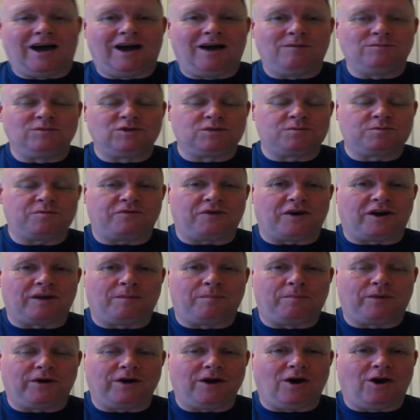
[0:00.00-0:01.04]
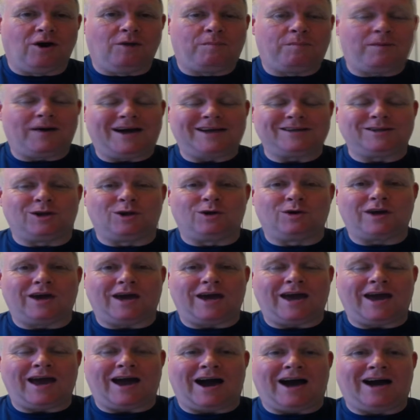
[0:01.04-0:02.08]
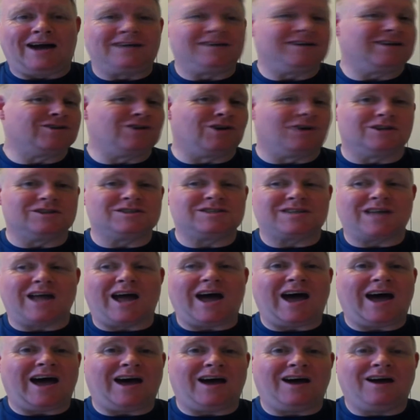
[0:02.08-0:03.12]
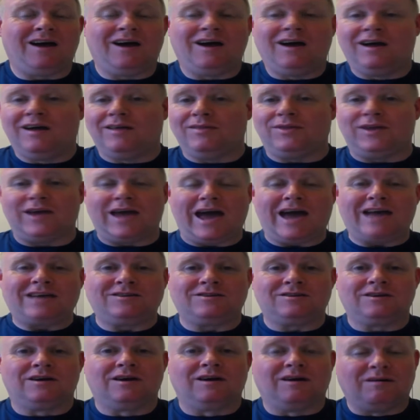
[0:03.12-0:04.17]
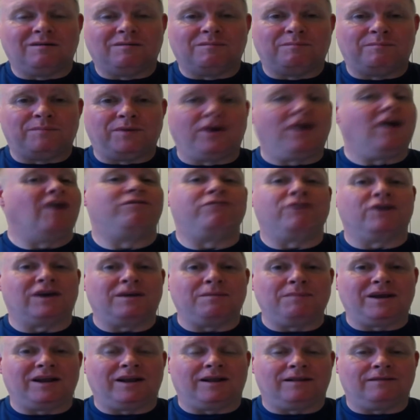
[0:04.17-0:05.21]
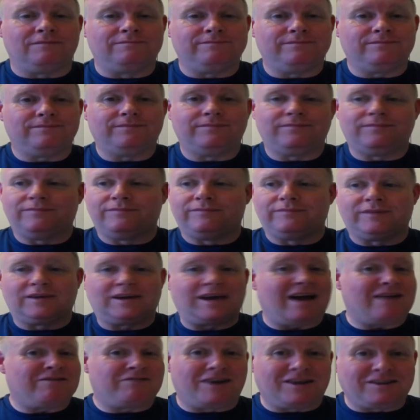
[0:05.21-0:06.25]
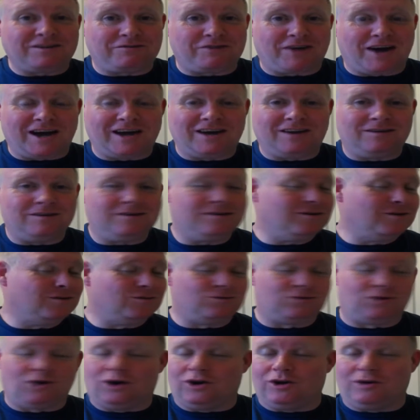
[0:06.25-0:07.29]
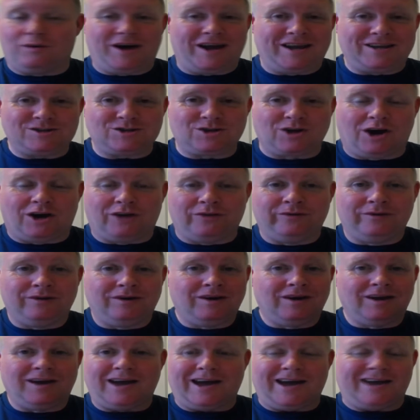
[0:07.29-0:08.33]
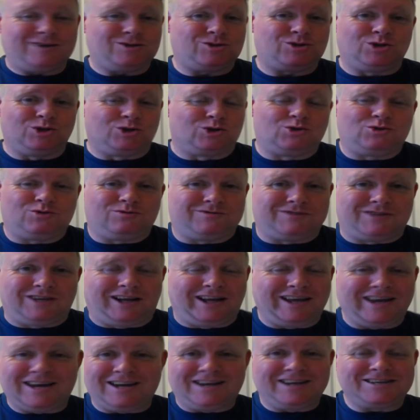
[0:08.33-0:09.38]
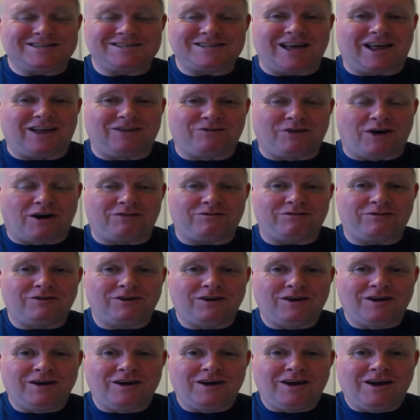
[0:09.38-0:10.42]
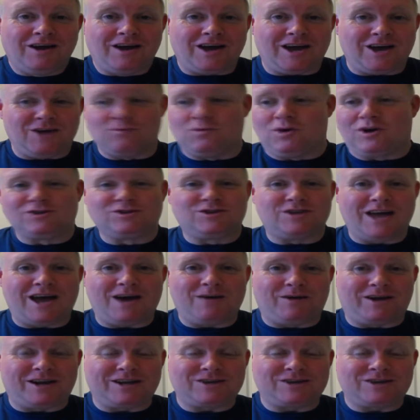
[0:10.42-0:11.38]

just before I put it up, I had a look at it and I'd got the start, the end, but no fucking middle. Can't find the file, don't know where it's gone, it's just deleted itself off. It was there when I